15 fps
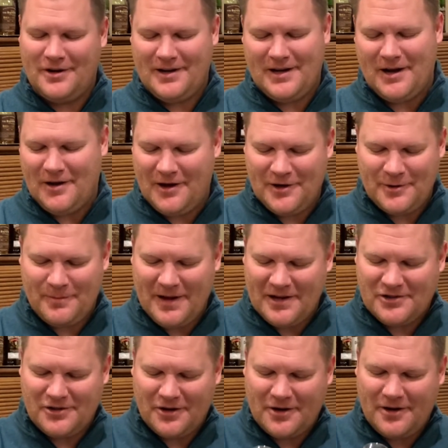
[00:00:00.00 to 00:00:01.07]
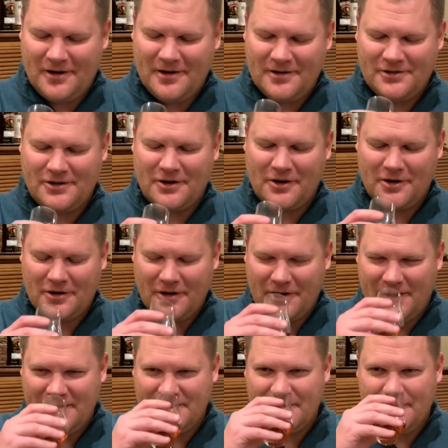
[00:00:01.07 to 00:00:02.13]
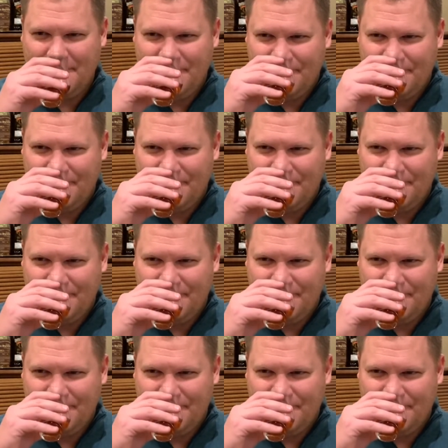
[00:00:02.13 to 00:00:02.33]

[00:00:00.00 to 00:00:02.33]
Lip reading: underbaked sugar cookies,